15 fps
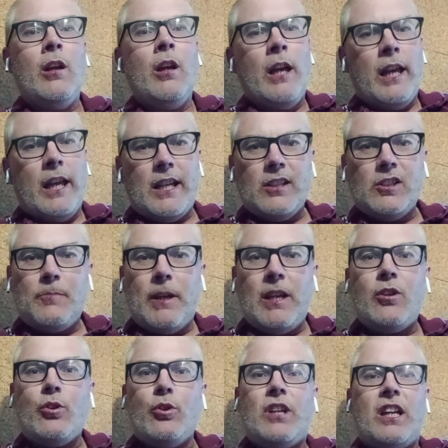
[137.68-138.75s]
He can
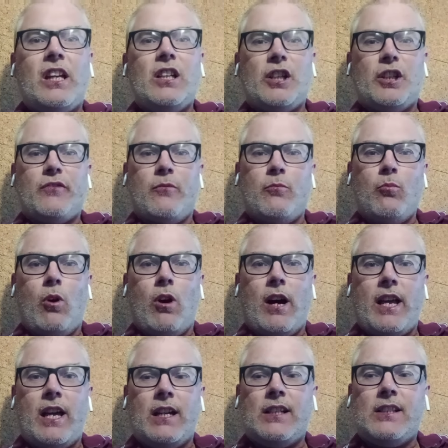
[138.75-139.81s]
speak good English, from what
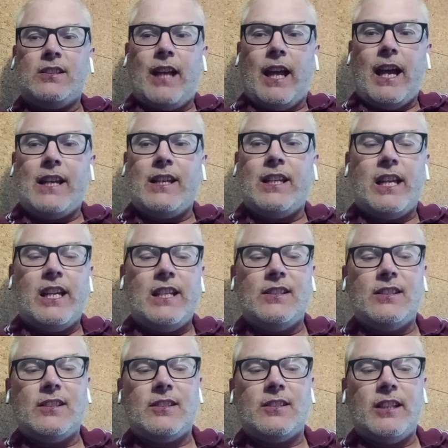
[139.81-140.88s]
I understand.
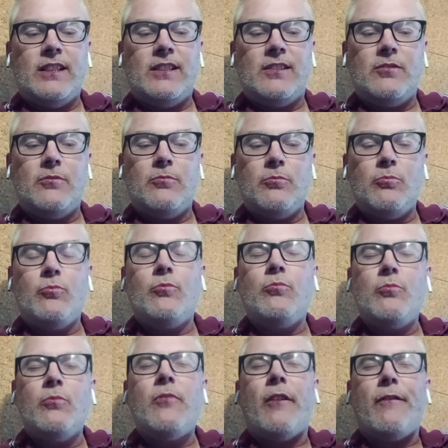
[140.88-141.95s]
He's he's
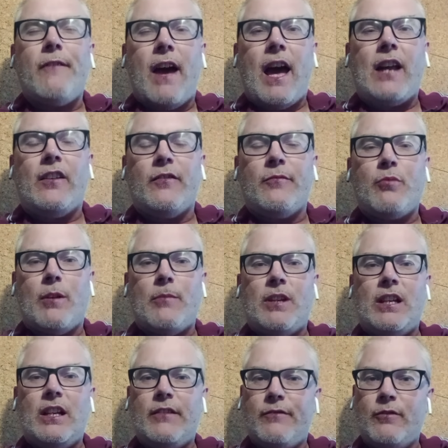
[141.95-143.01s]
a fan of Premier
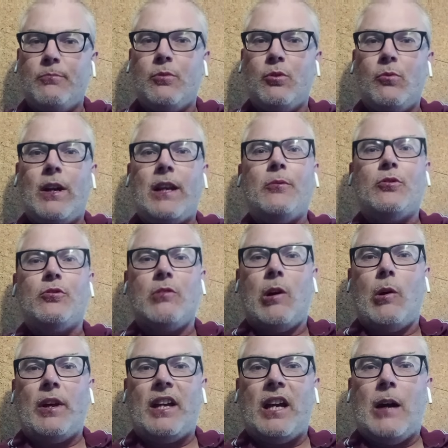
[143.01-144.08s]
League football when he was
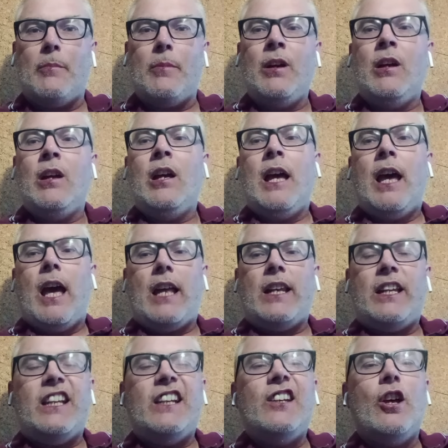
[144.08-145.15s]
growing up, and
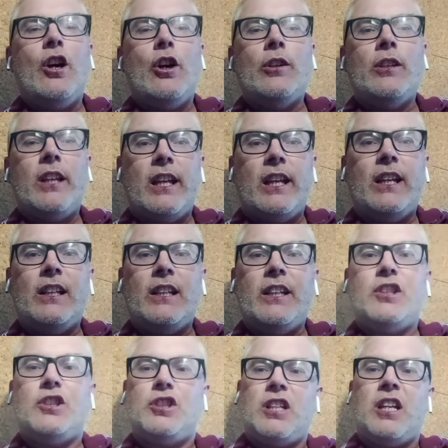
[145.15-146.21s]
he learned
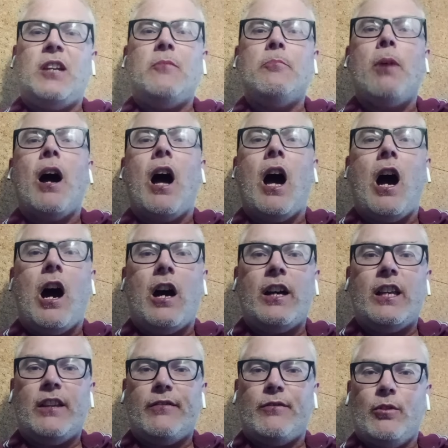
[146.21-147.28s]
English in part,
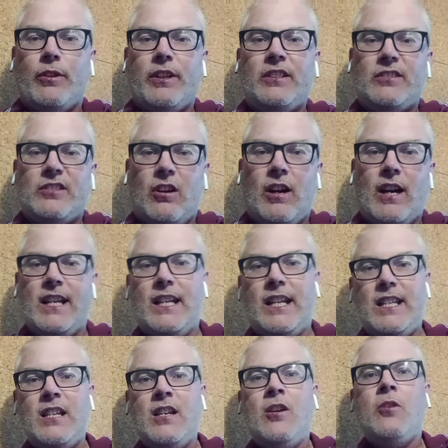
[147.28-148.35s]
if not
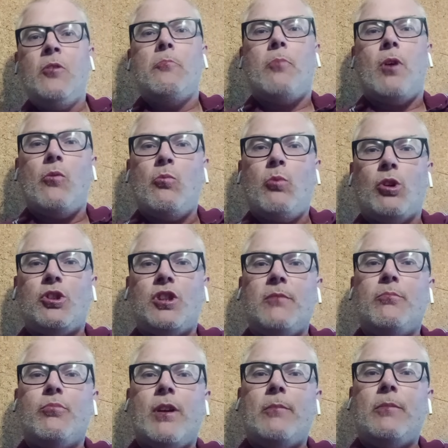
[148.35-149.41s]
entirely, by watching
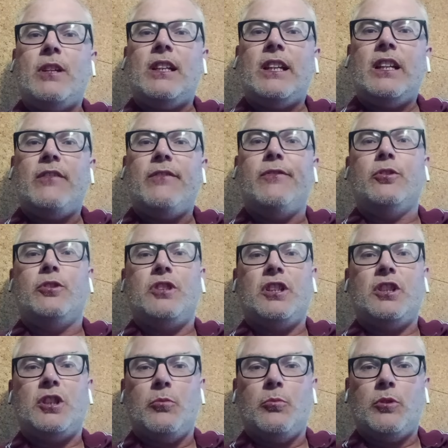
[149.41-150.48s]
Premier League
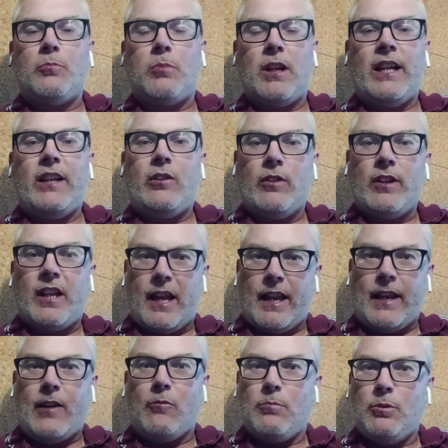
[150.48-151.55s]
footage that was played on
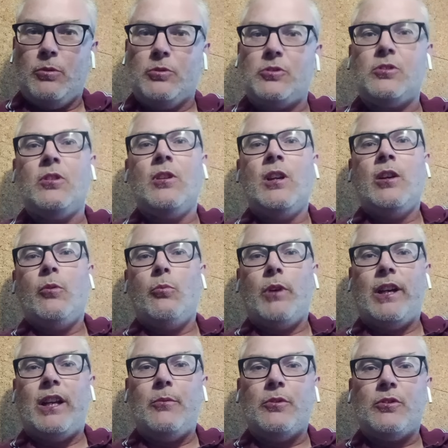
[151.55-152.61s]
Canal Plus when
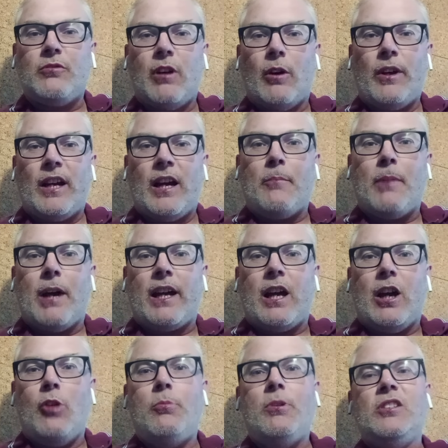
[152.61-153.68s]
he was growing up back
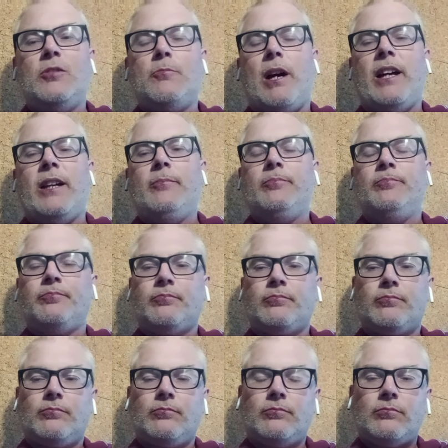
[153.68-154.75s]
home in Spain.
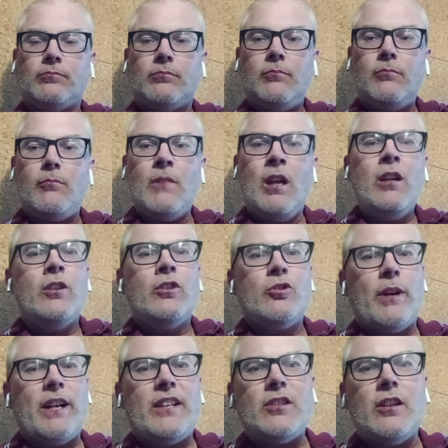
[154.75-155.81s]

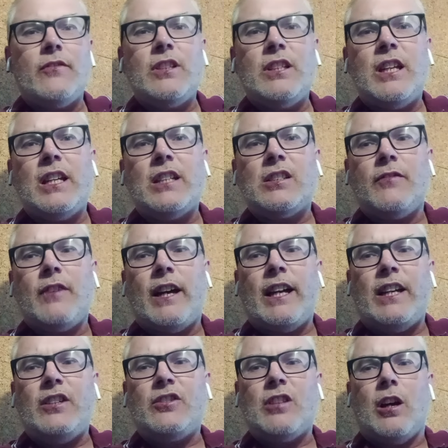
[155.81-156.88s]
27 years of
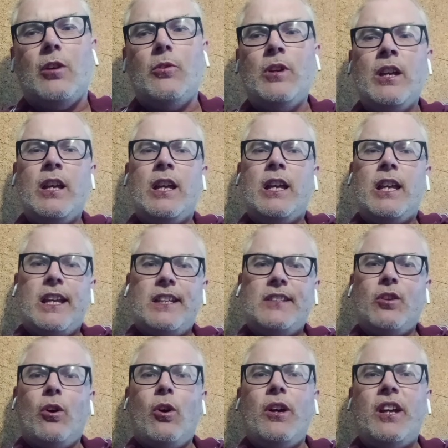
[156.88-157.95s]
age, so he's
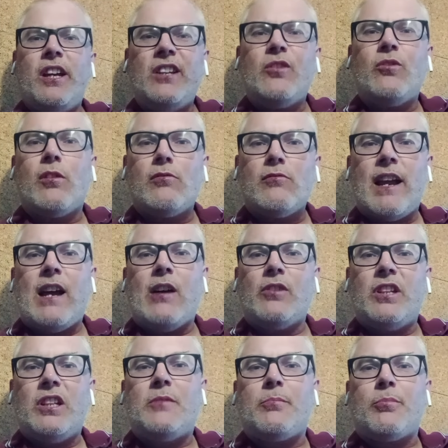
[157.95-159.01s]
in or around
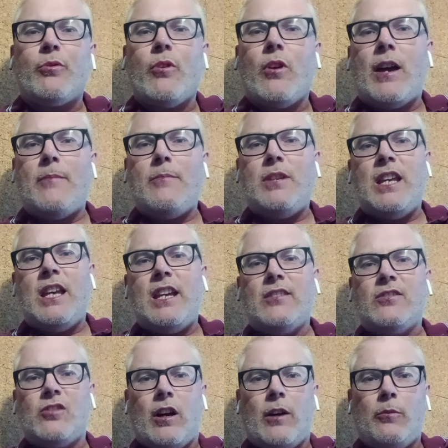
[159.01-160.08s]
his prime
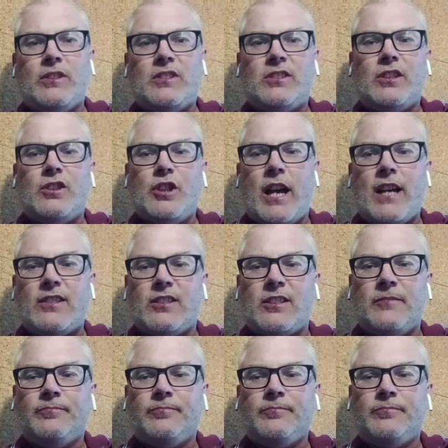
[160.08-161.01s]
years, I would suggest.